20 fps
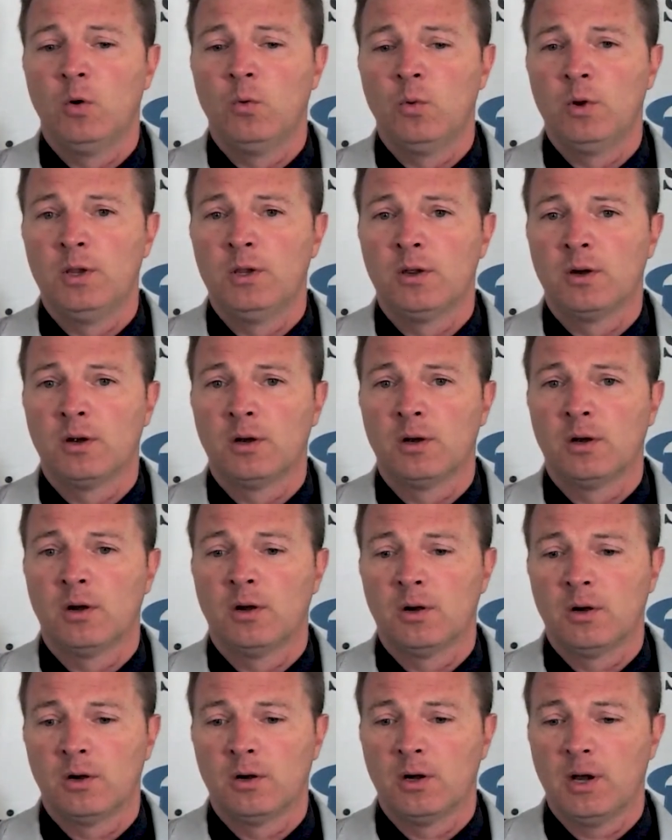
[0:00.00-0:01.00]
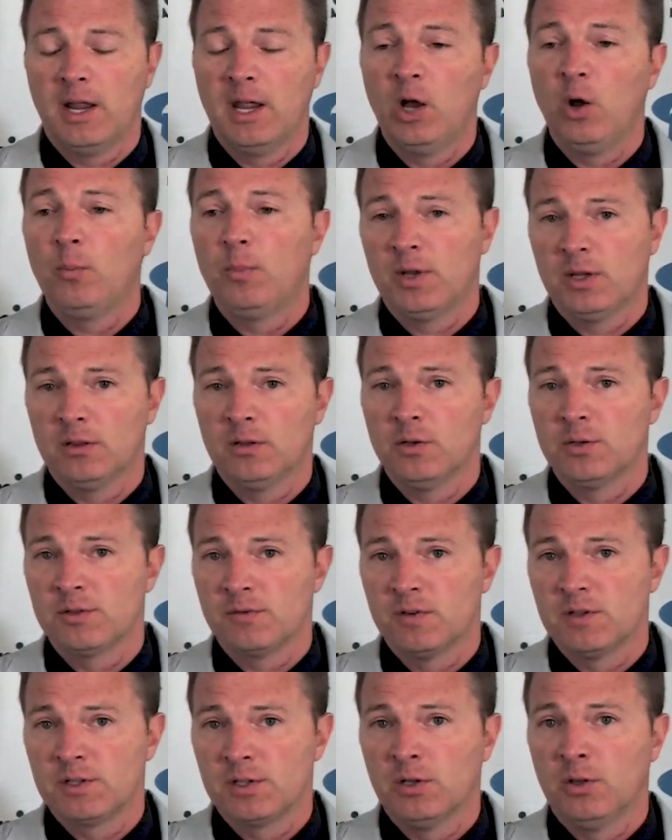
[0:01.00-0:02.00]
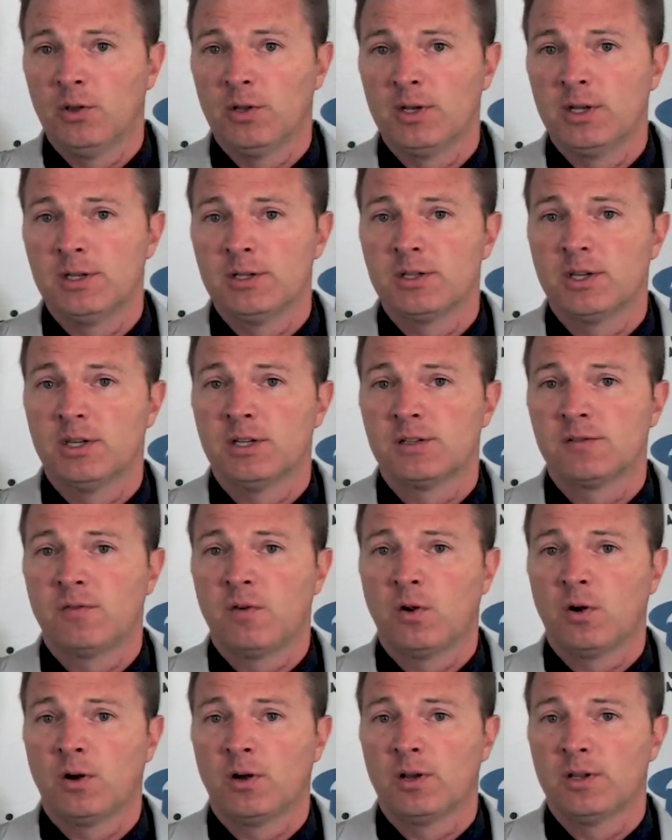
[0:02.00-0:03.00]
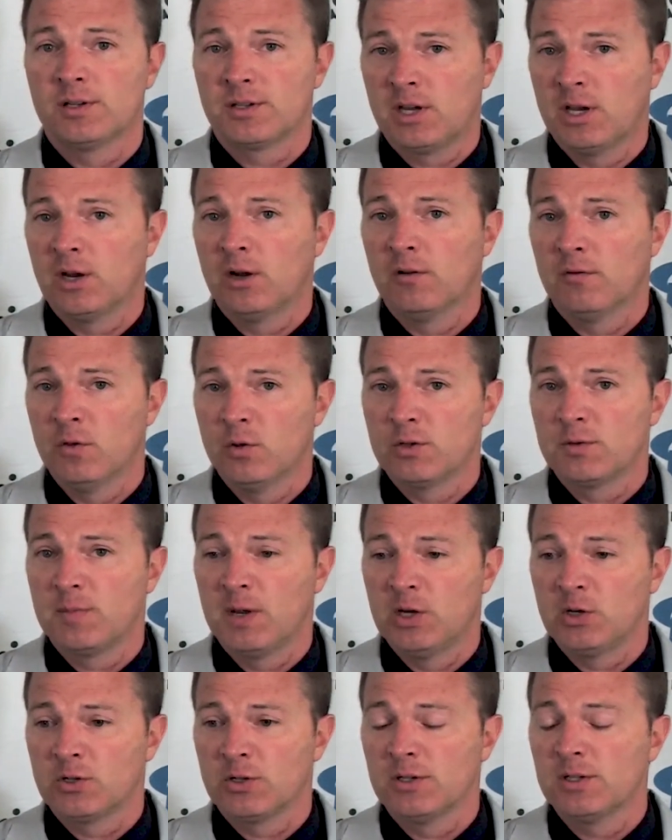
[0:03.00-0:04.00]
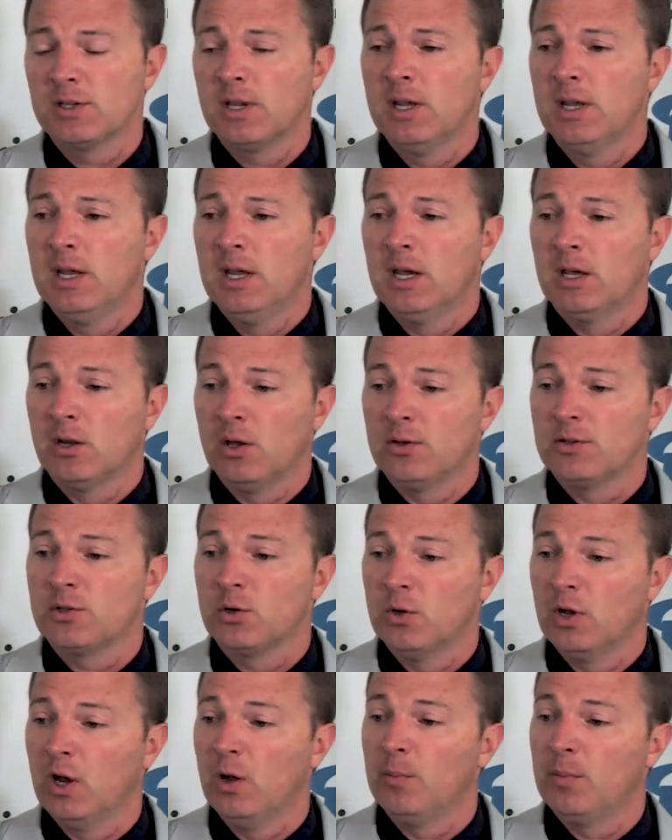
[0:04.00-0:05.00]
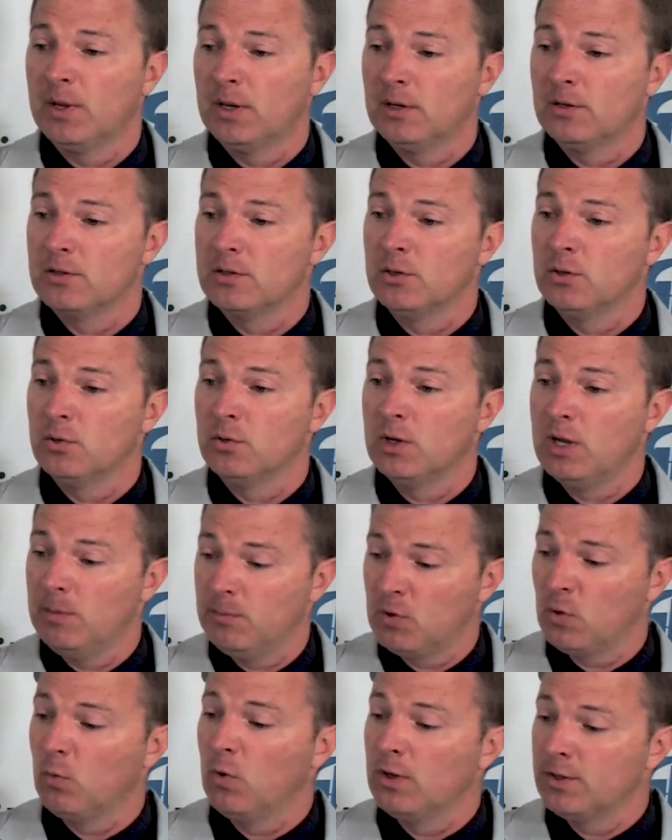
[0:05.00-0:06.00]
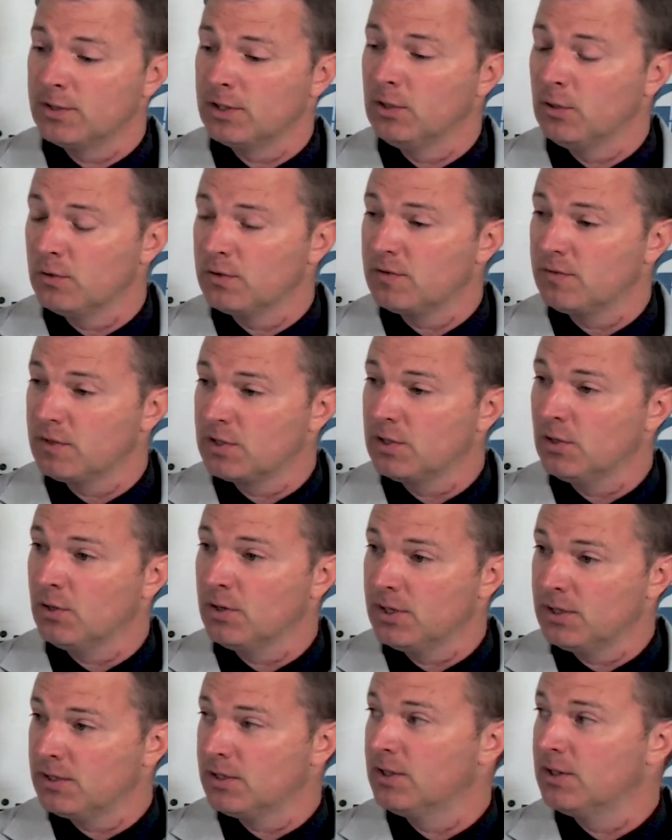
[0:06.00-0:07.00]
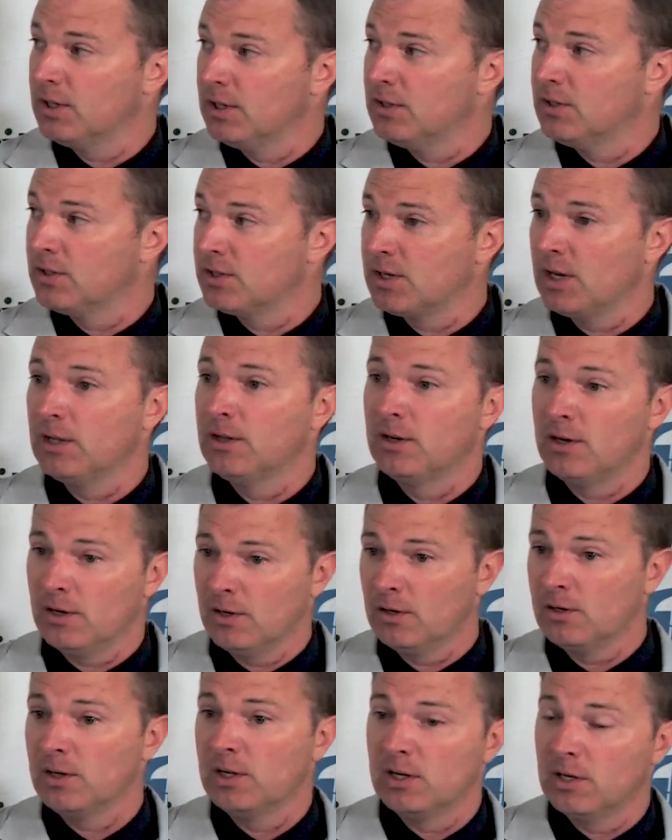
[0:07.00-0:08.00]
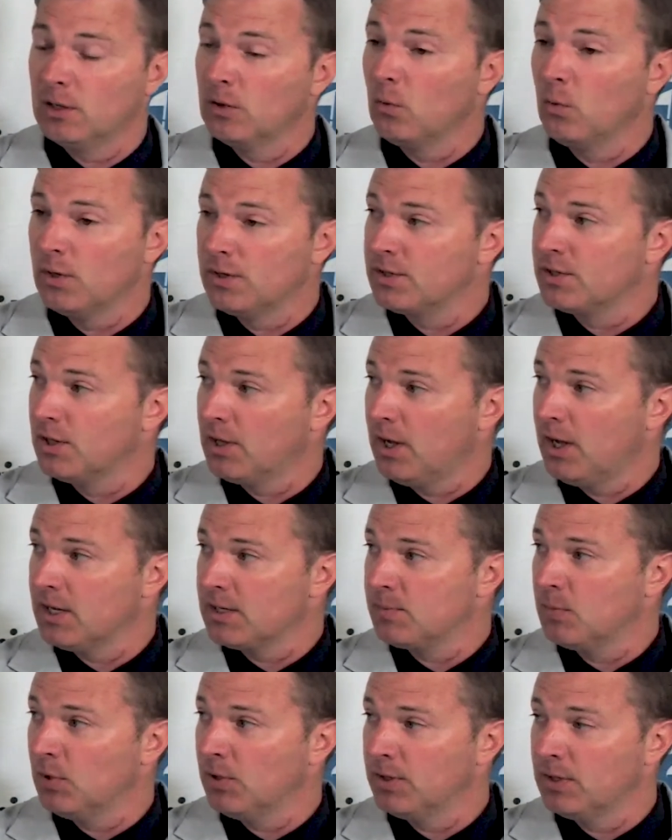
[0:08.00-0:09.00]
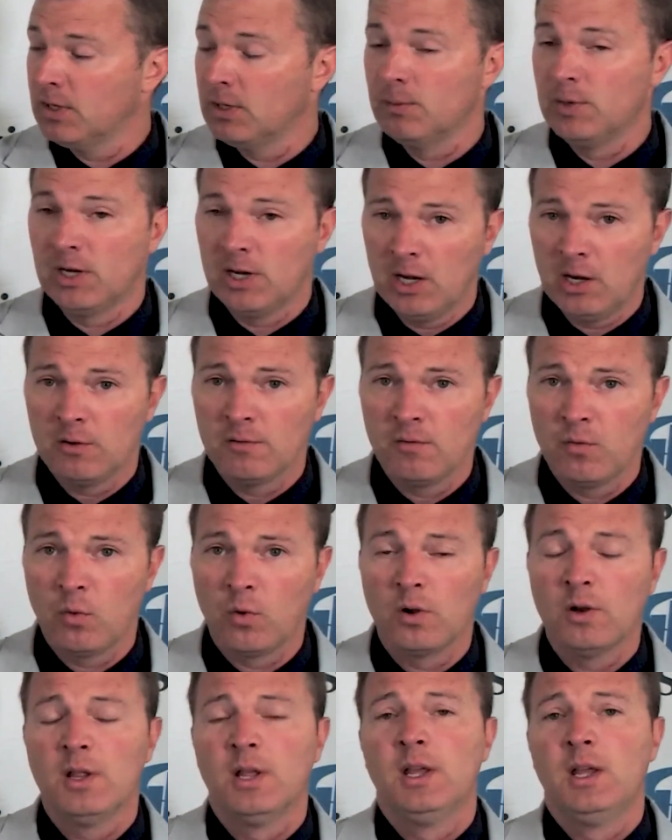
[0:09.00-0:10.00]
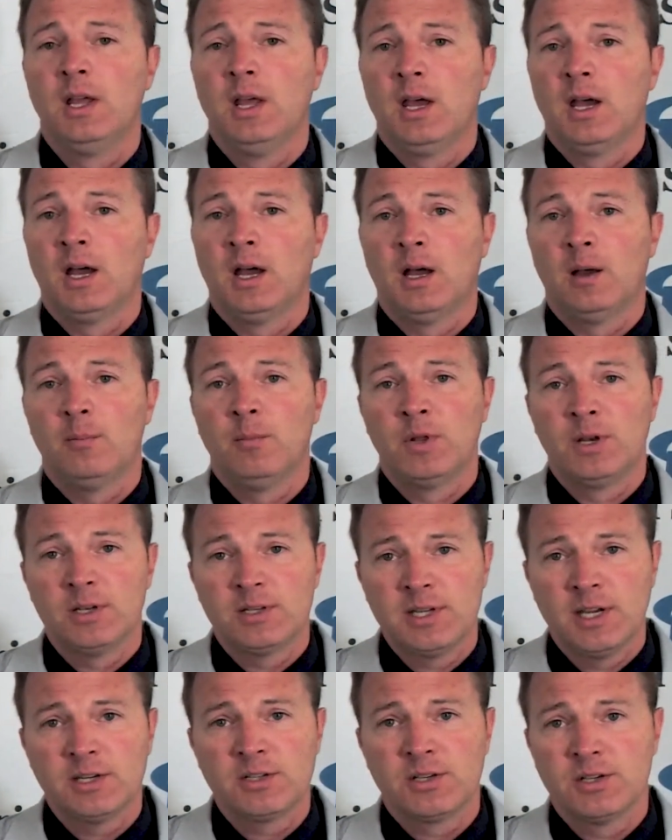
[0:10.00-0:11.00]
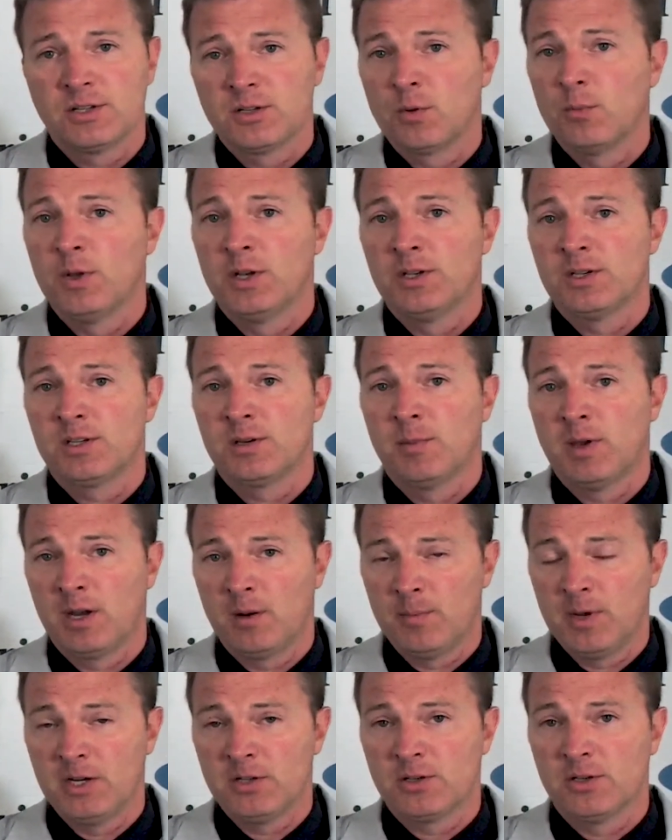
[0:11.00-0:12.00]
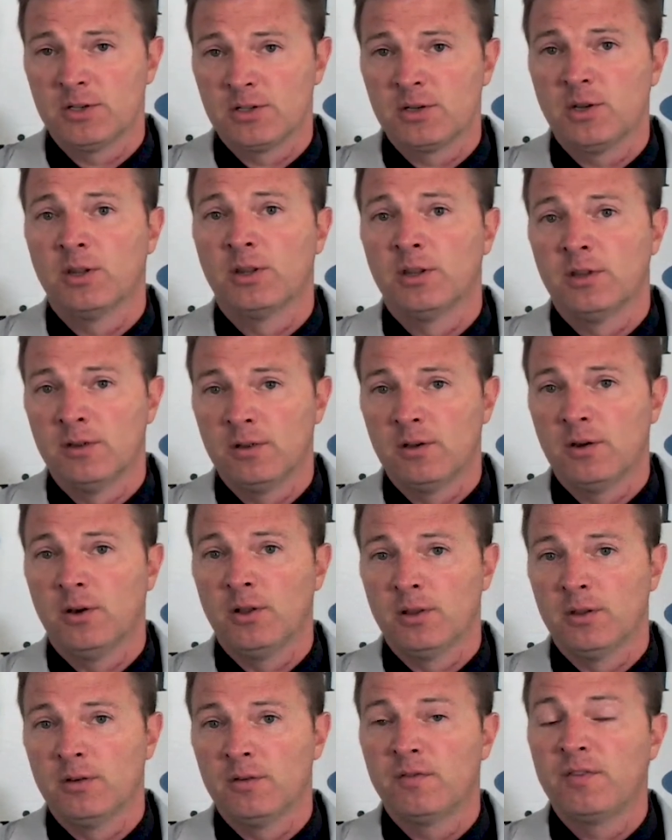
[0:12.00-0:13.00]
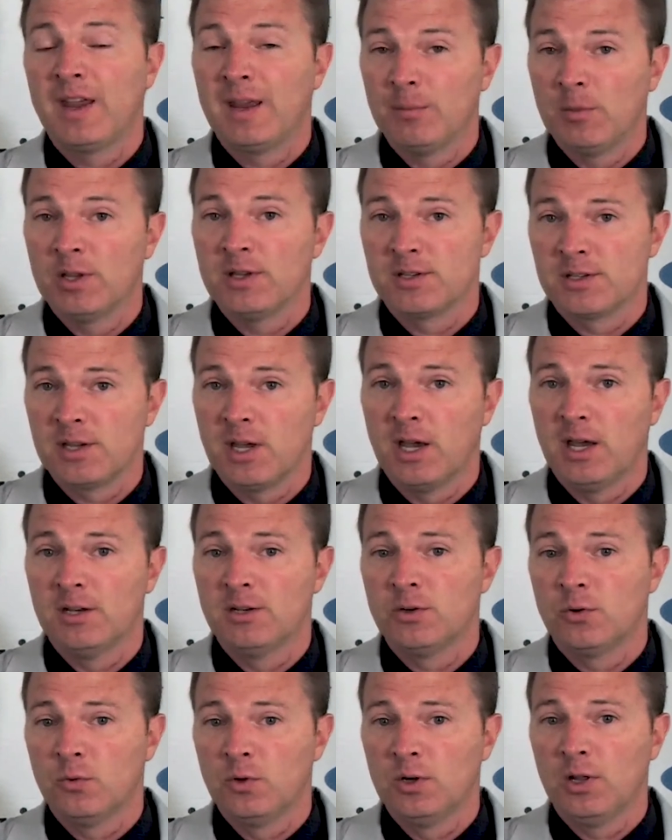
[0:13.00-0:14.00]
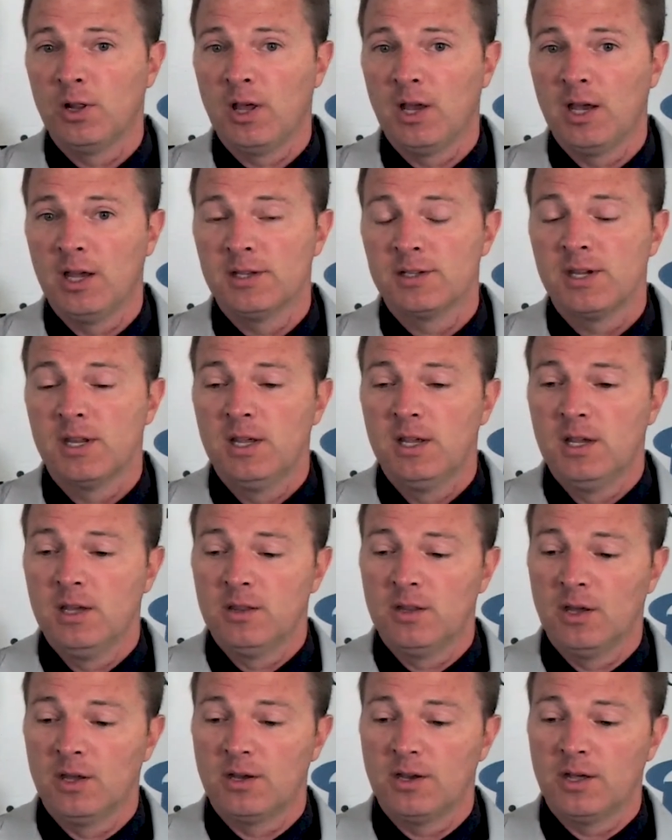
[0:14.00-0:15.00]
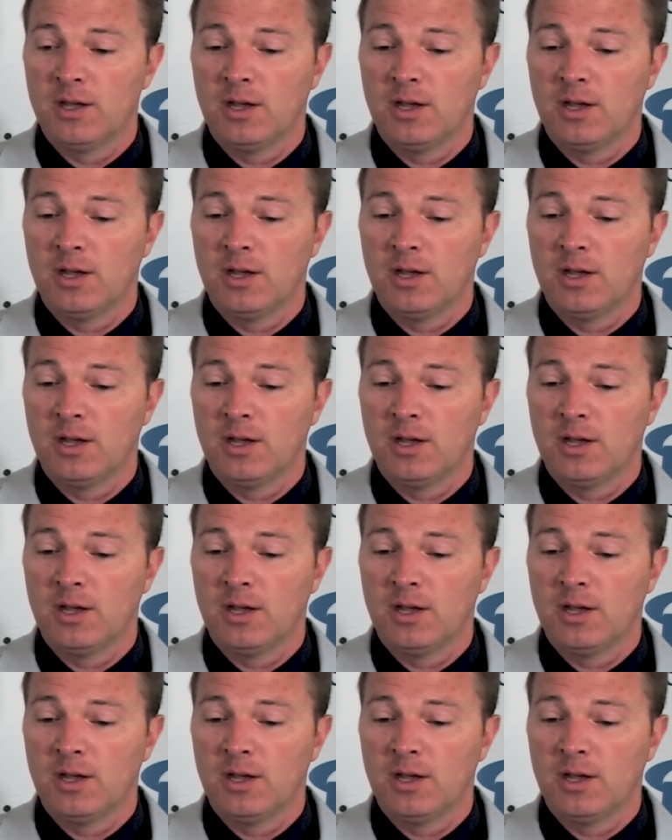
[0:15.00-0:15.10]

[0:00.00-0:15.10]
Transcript: We are helping those facilities as far as care of those patients, and also helping to keep the ones in those facilities that need to stay there and getting the ones to the hospital that need to be cared for. But it takes a tremendous amount of patience on the family side to realize that